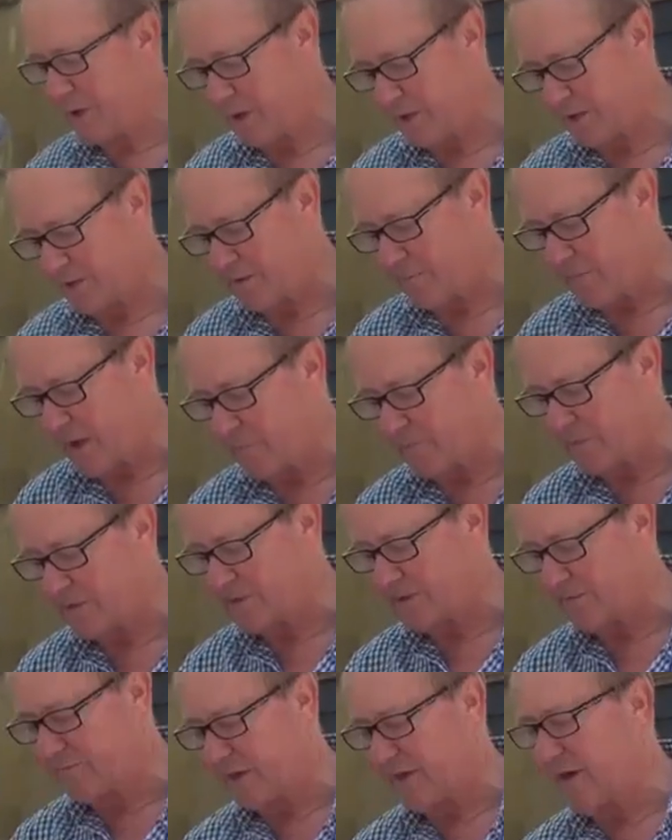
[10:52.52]
appeal to
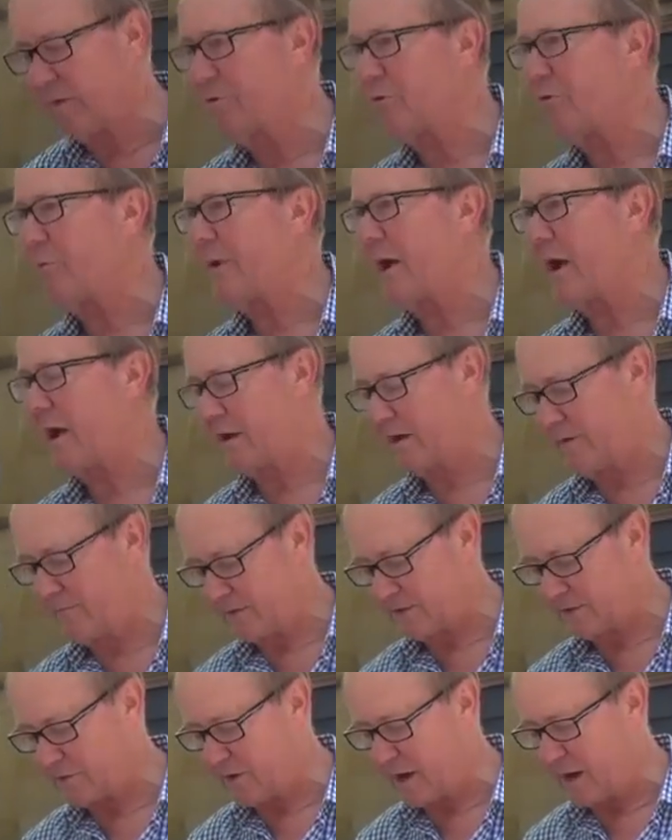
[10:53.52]
members of the Liberal Party
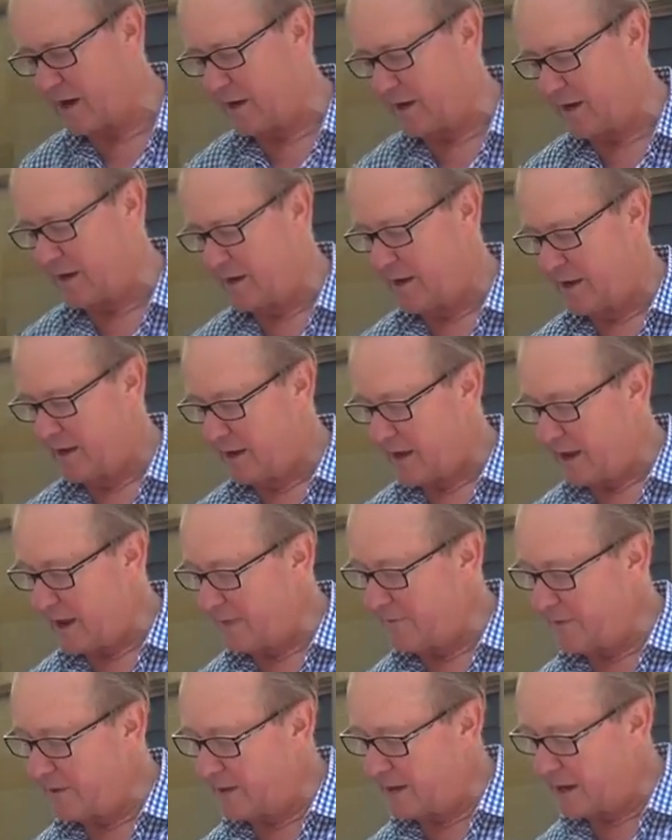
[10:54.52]
of Australia
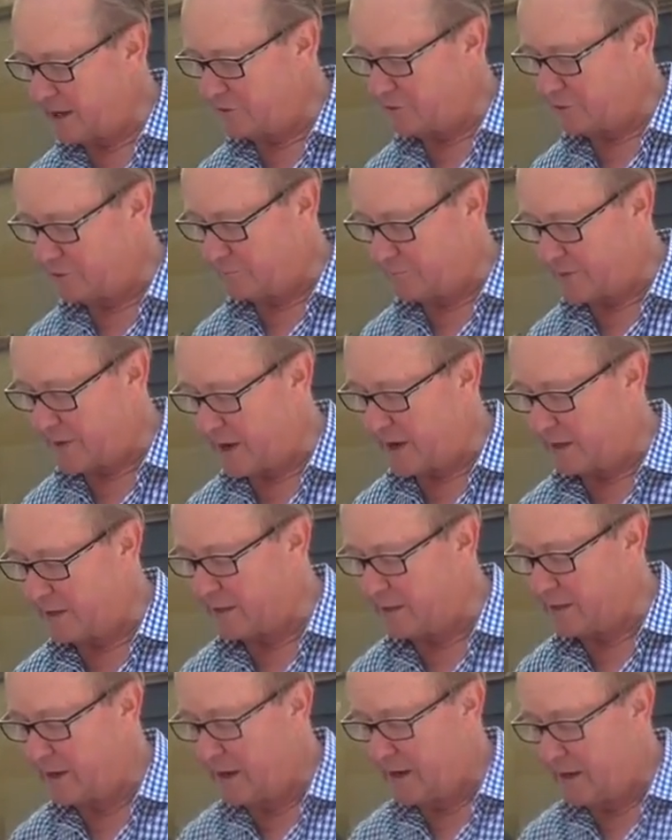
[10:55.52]
and the National
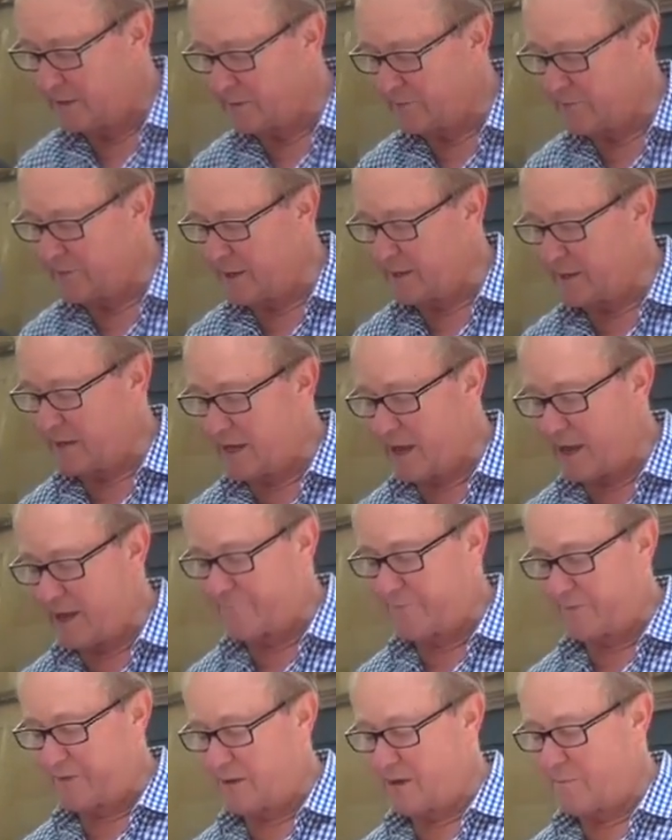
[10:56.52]
Party to think
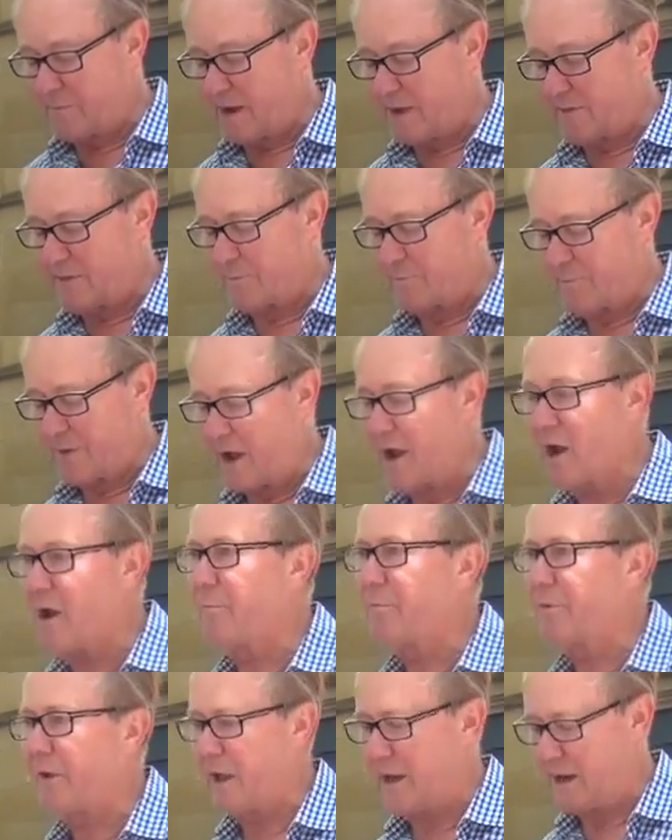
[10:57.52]
carefully about the
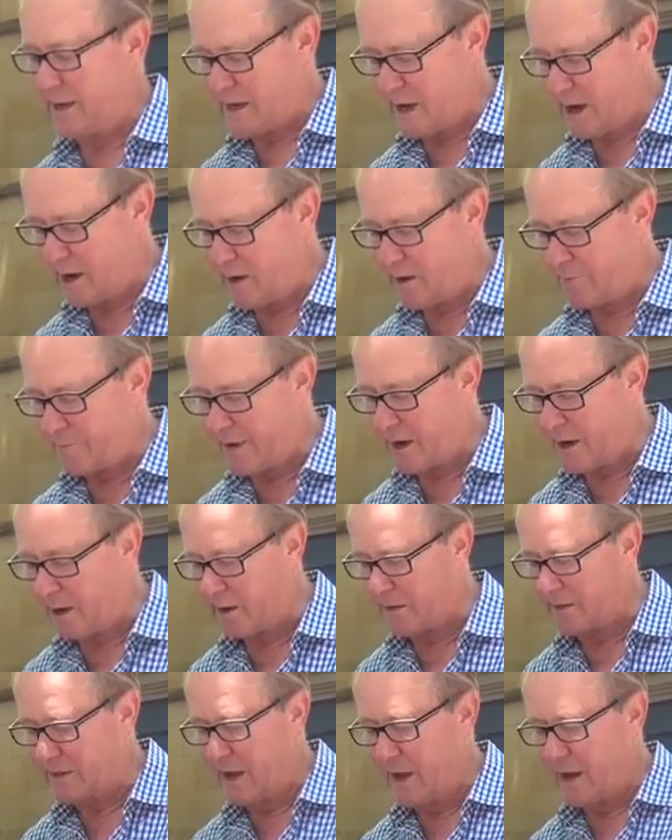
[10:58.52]
power play now
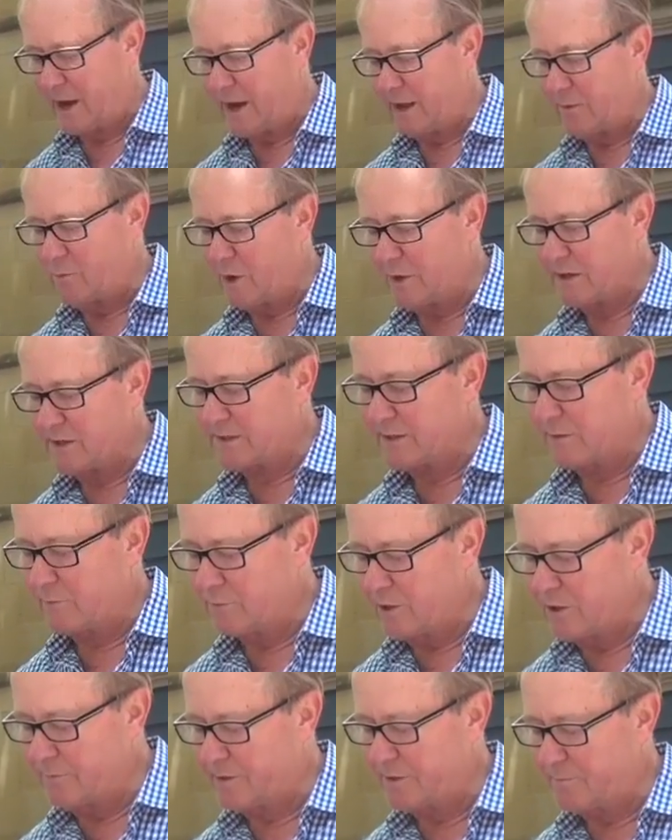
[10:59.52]
apparent in what is a
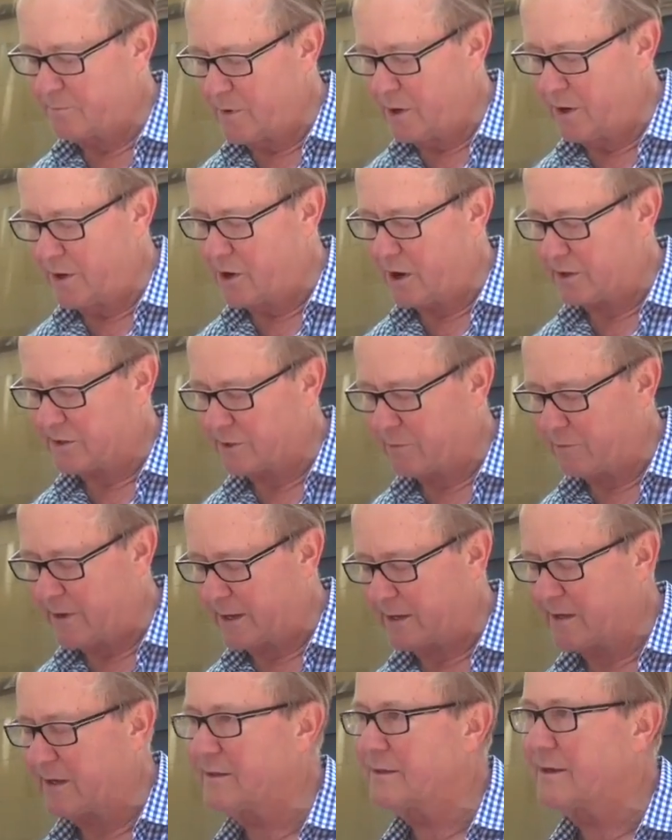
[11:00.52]
Rupert
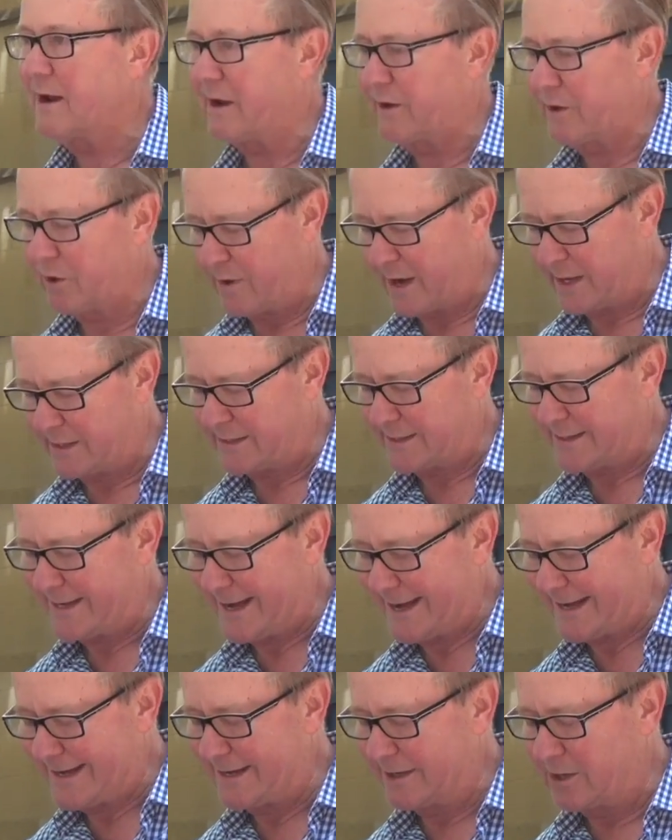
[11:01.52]
Murdoch-directed
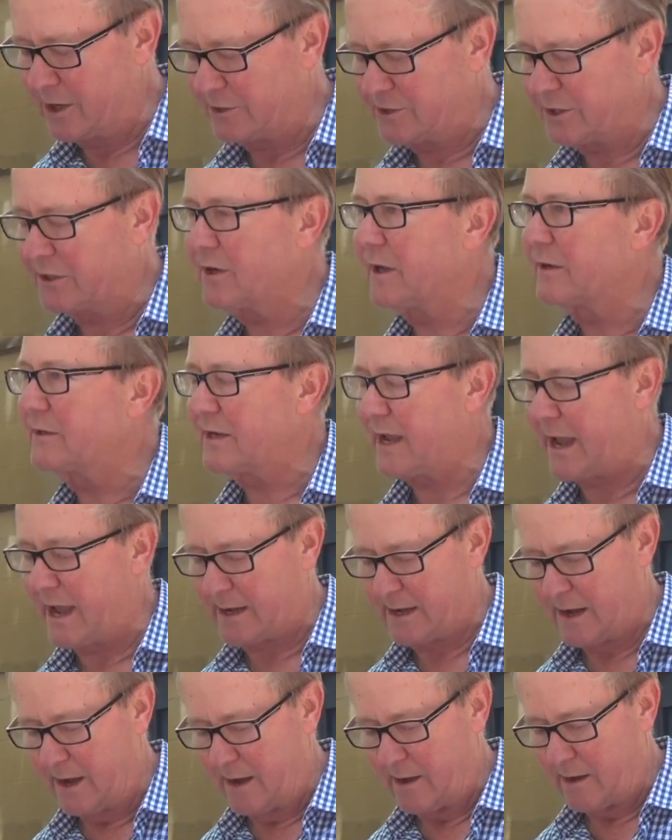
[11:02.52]
ideological
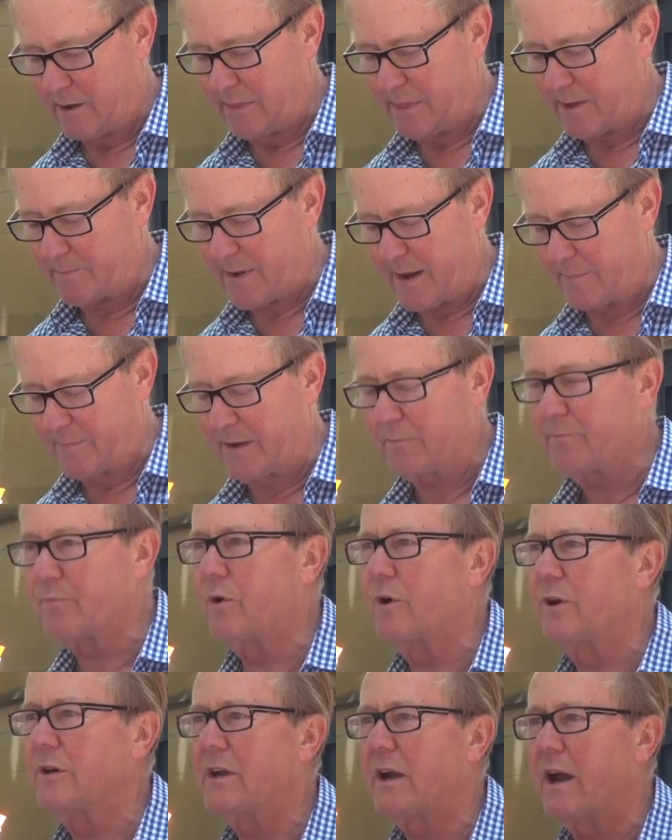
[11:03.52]
attack on the public
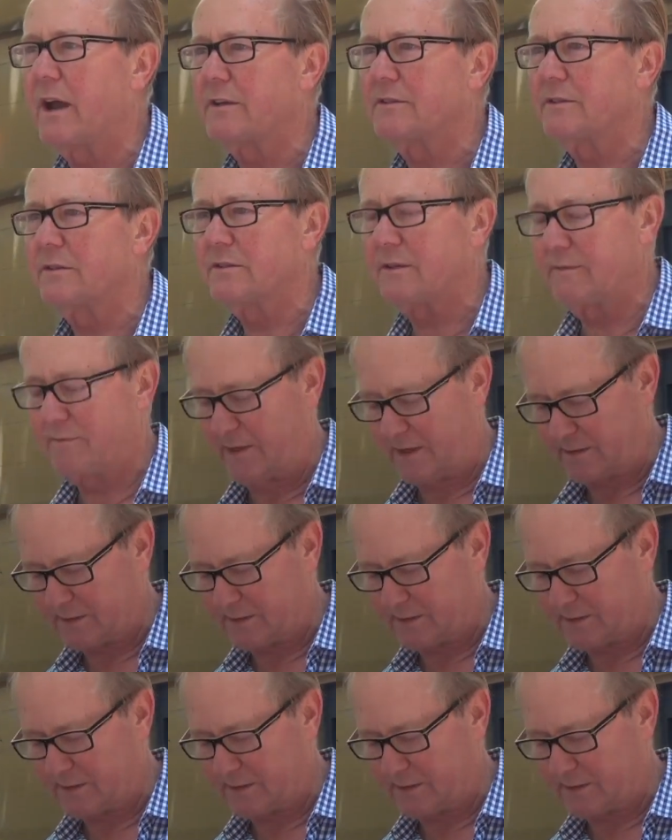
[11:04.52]
broadcasters of